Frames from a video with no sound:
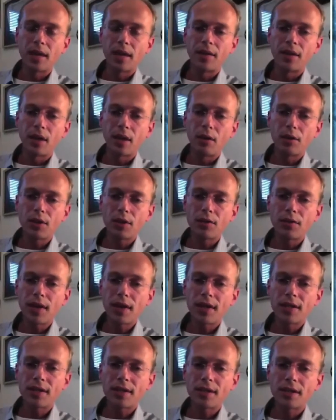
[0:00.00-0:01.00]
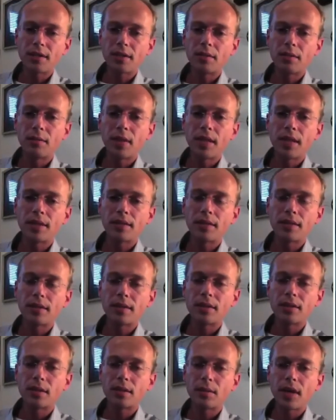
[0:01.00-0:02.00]
And the Otis fighters made
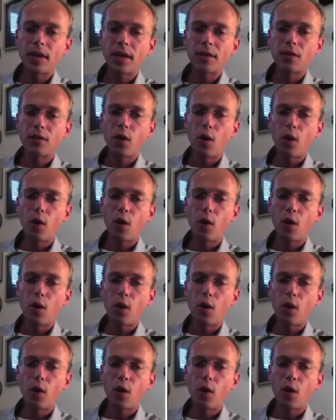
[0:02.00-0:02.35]
some kind